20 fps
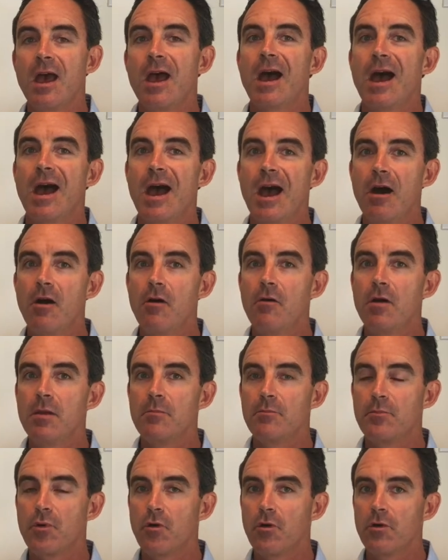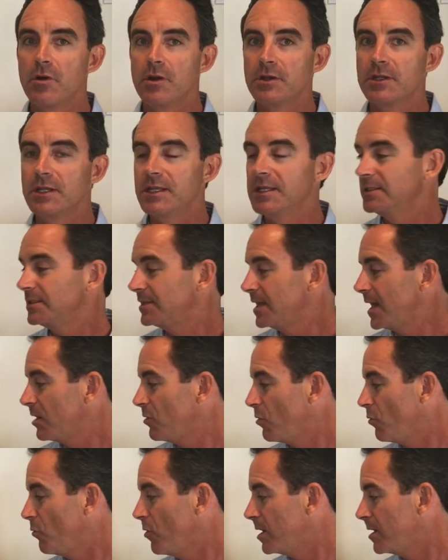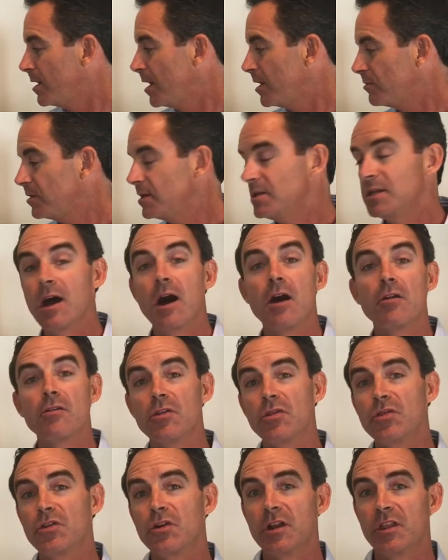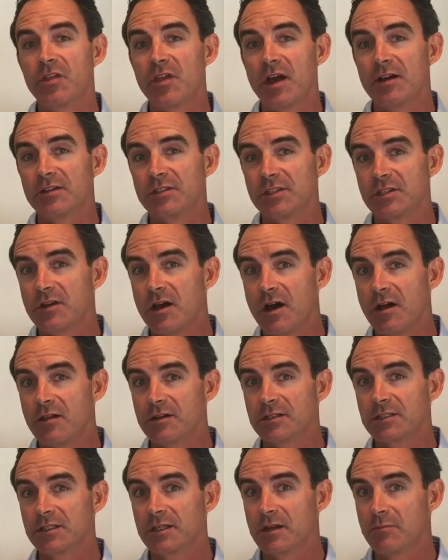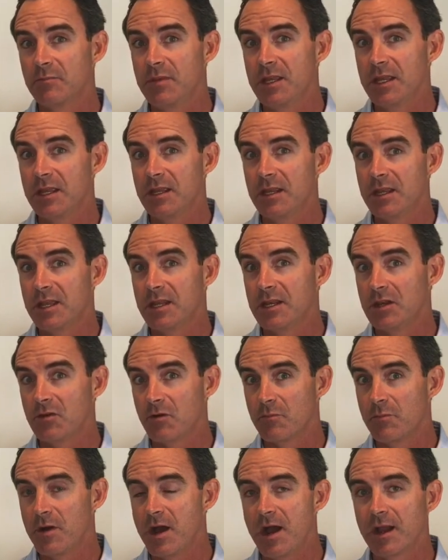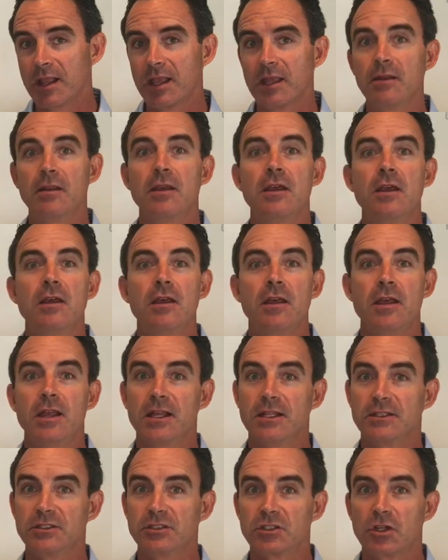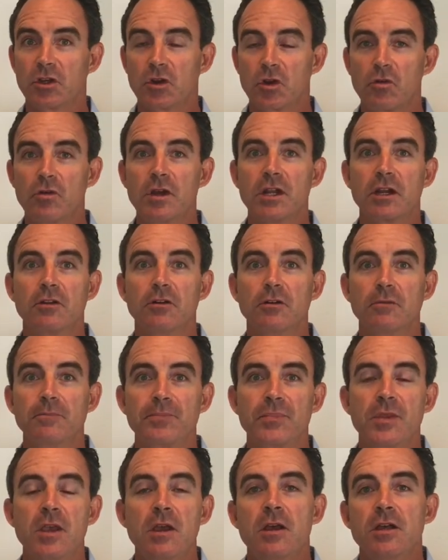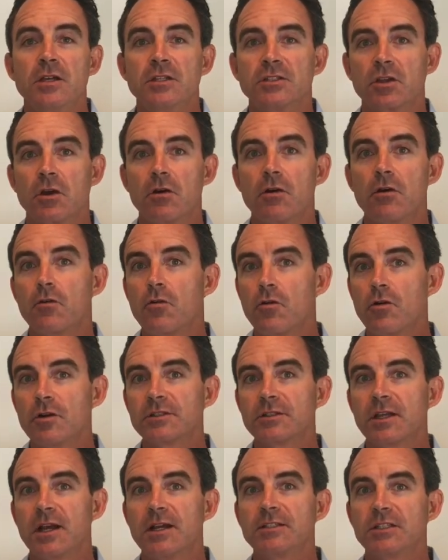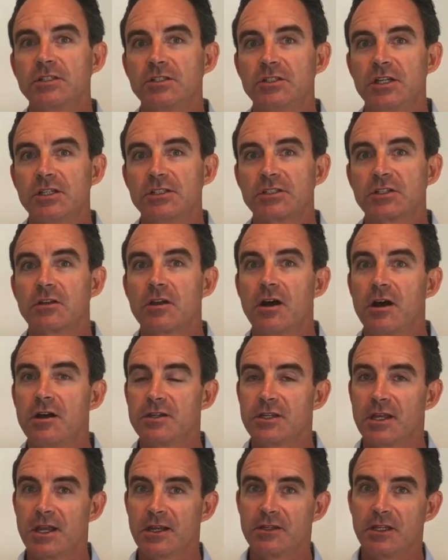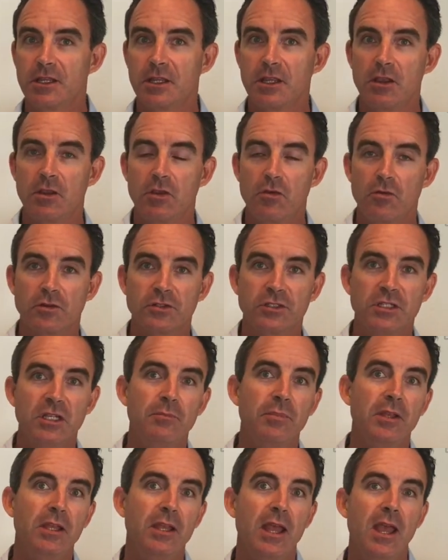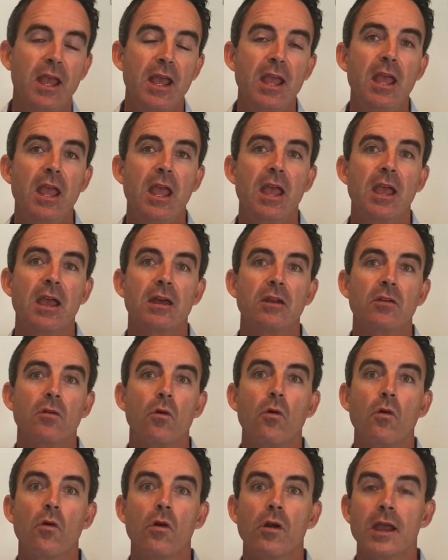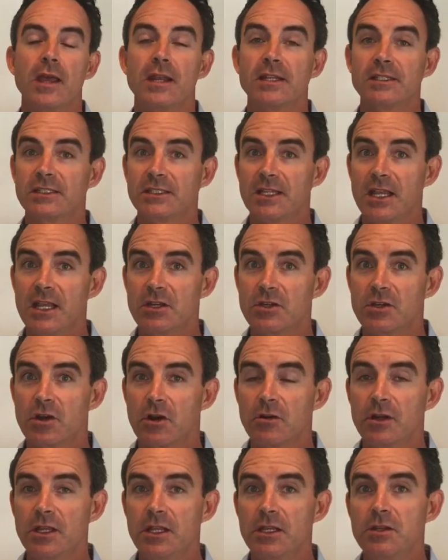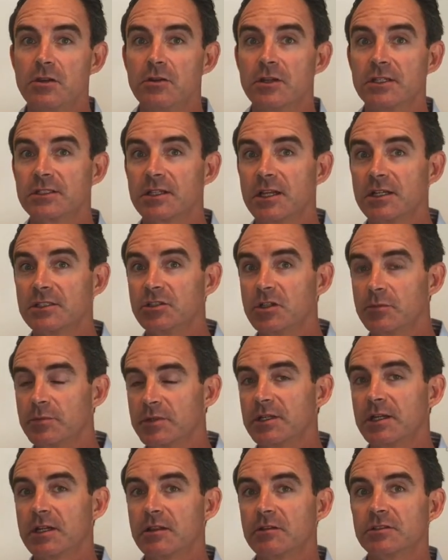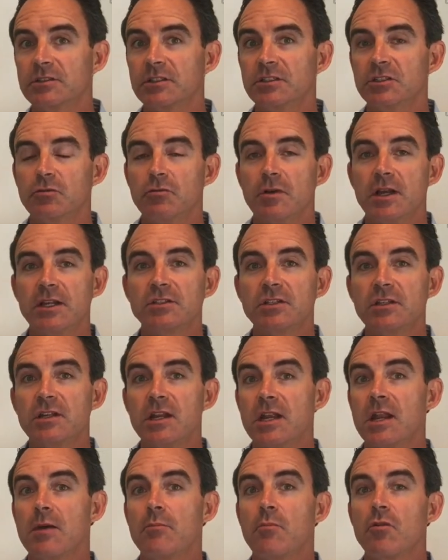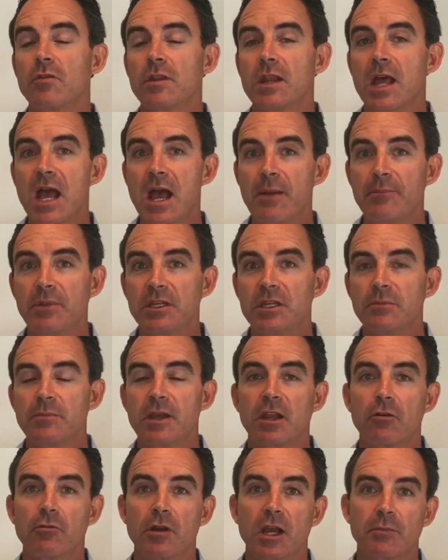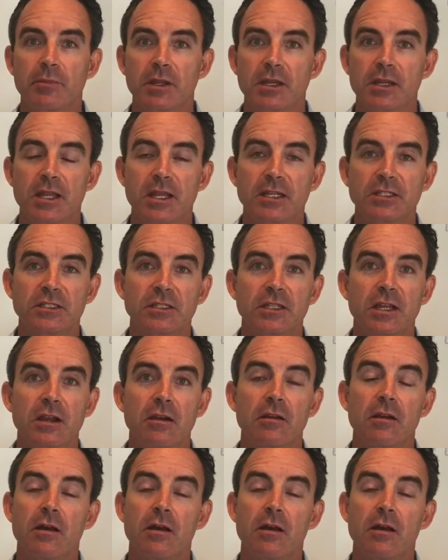how important is that $100,000 to $130,000 going to be in your pocket? It's critical. So of course, I suggest contacting your CPA and or an estate attorney to discuss your particular situation, and I'm more than happy to make a recommendation there on